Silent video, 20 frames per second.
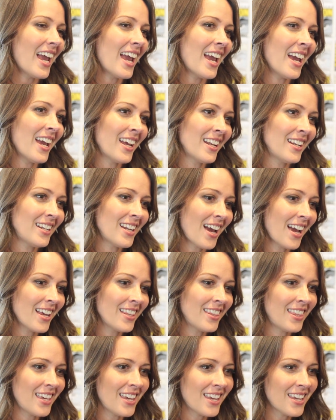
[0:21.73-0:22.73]
And
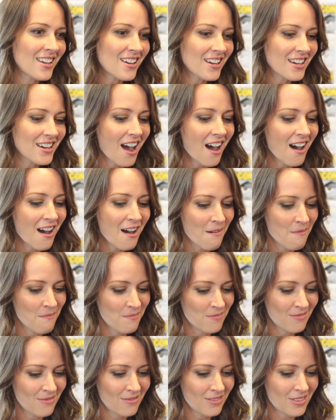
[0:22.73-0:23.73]
I think um,
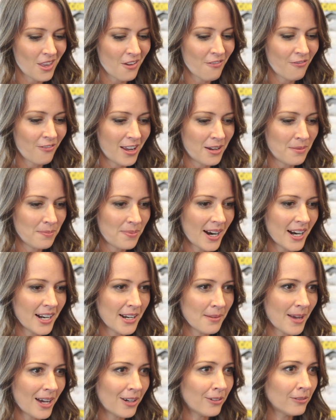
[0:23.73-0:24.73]
the fun
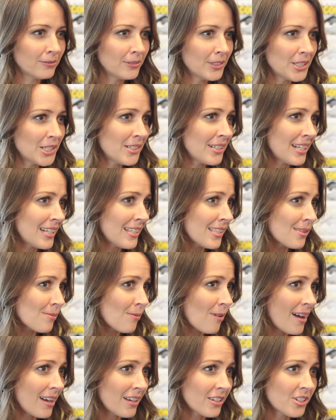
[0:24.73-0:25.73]
part about Root as
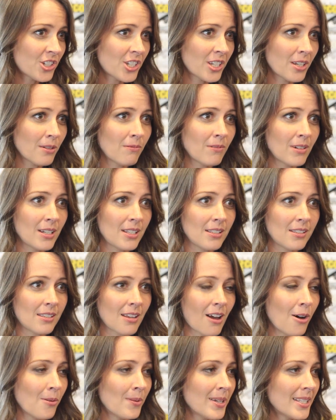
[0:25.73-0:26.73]
well, she was
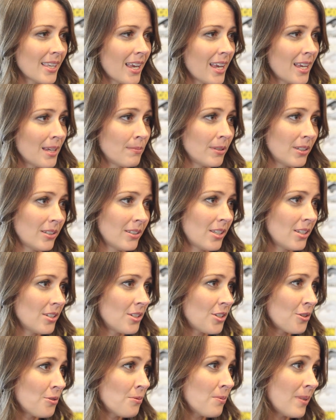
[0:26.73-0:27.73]
always able to
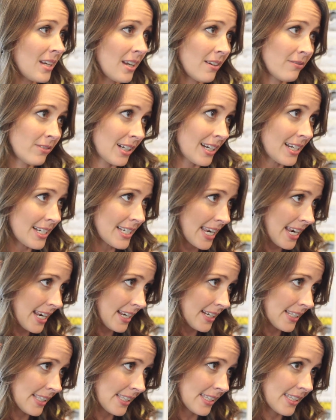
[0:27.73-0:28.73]
do whatever it
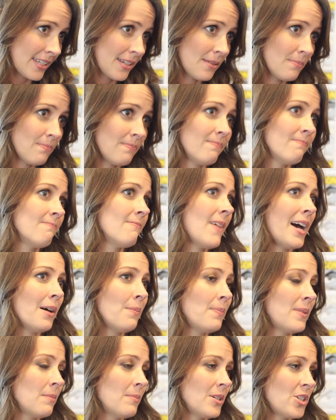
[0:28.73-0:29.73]
takes to
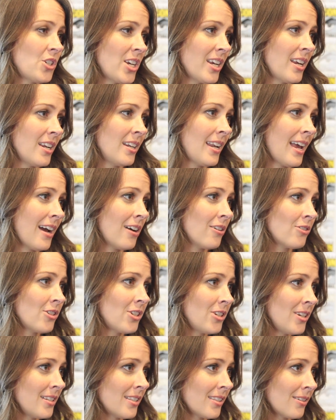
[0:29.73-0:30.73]
help the machine. Now
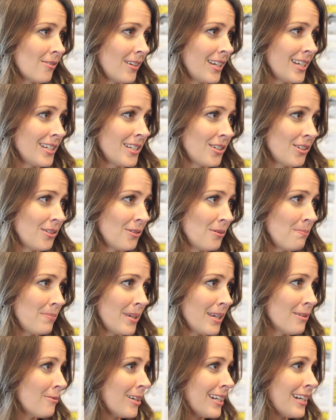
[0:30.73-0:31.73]
she's going to
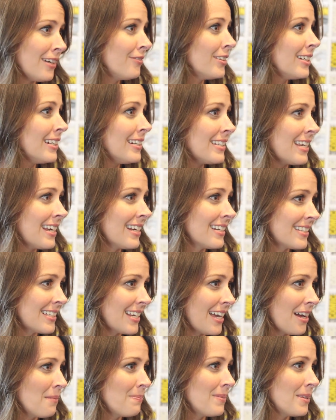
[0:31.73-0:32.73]
be whatever it takes
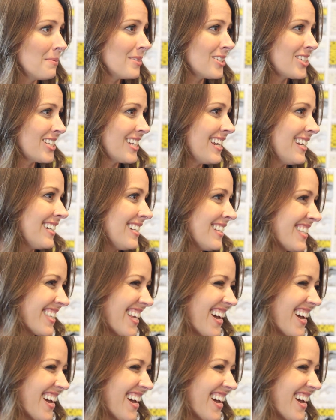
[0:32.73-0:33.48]
to help the machine.